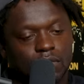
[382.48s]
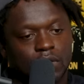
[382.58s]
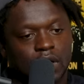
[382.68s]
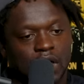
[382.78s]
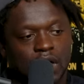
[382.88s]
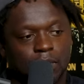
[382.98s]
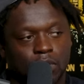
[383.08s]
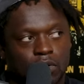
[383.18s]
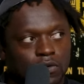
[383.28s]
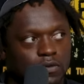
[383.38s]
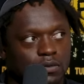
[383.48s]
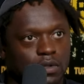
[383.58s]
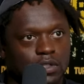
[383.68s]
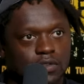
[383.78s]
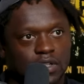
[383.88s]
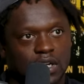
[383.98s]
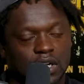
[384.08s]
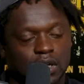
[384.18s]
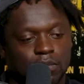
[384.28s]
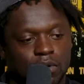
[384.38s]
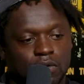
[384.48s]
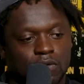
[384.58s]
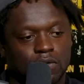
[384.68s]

Yeah, I got both. Like you said, I got both.